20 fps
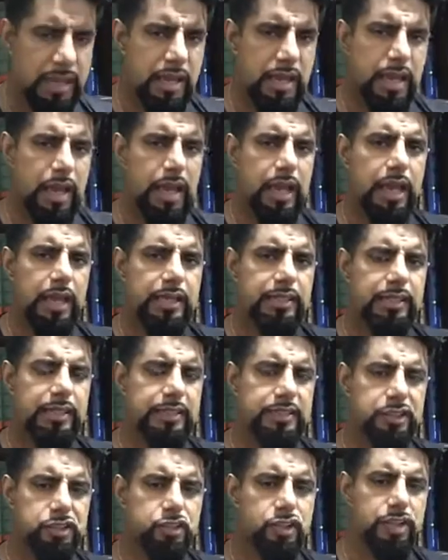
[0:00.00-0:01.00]
uh, that
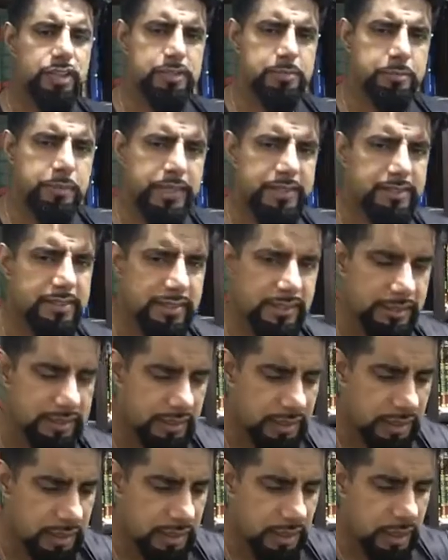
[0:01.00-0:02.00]
is transmitted
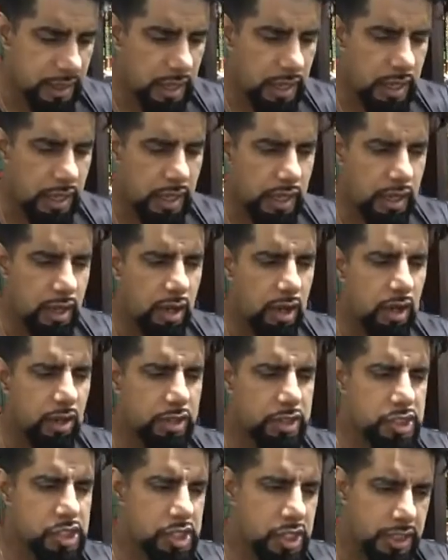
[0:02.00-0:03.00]
uh, on
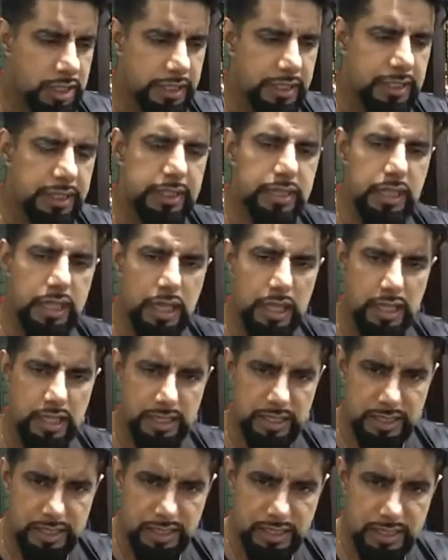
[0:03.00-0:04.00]
Sharik
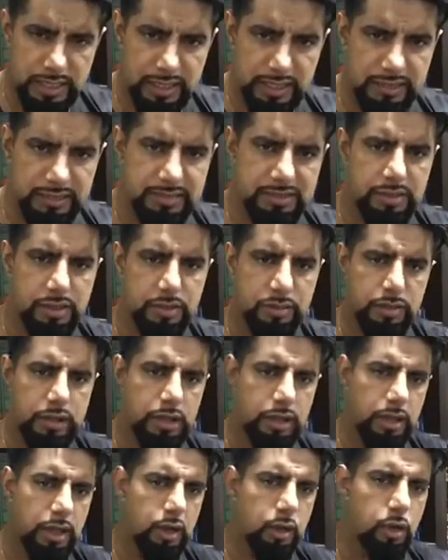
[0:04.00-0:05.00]
and Anas
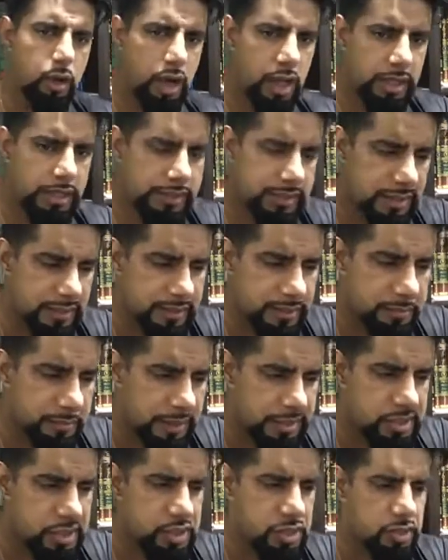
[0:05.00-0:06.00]
radiallahu an that the
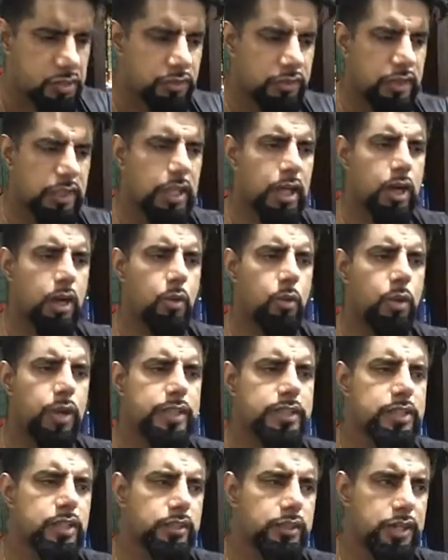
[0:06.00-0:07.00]
Messenger of Allah
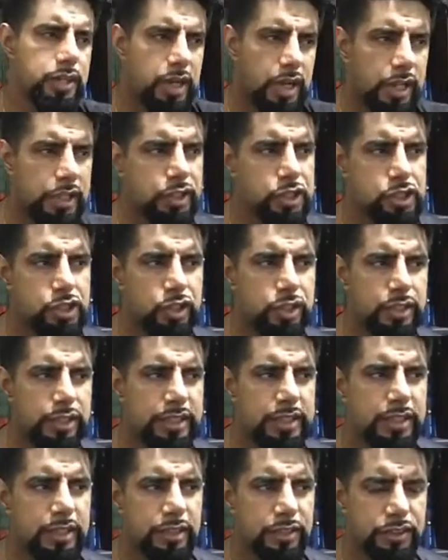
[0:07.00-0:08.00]
went on the night
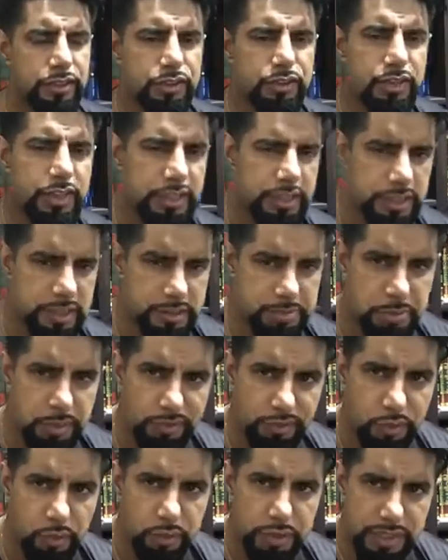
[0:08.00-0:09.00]
journey three years
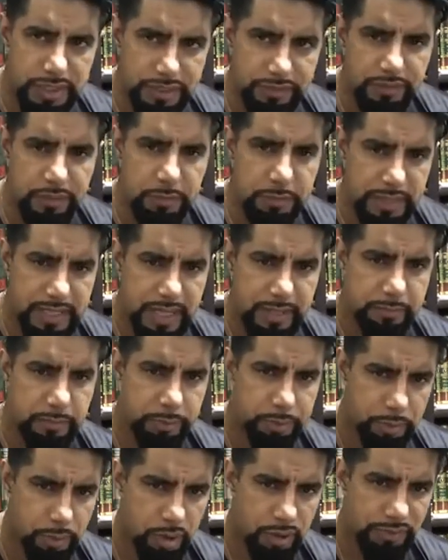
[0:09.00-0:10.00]
before he even became a
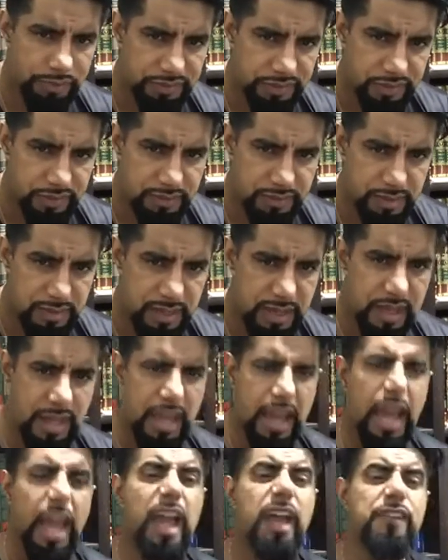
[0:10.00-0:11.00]
prophet.
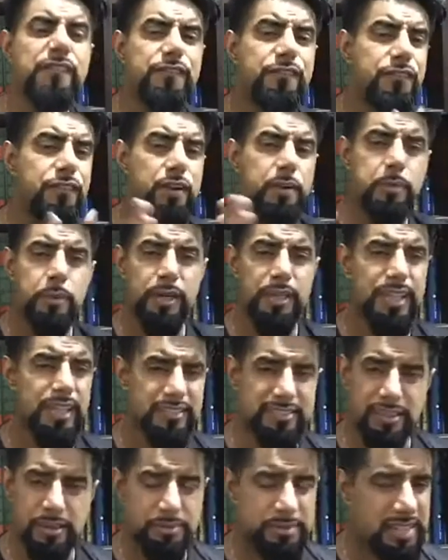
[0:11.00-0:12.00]
Everybody
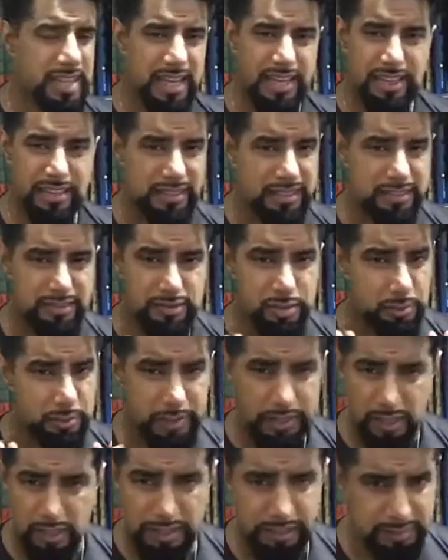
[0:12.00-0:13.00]
accepts that hadith to
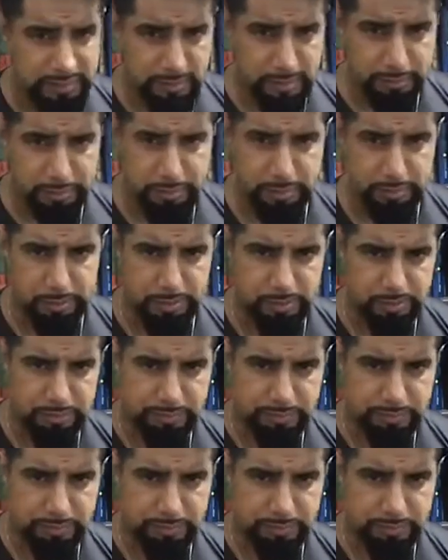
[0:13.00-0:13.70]
be unacceptable.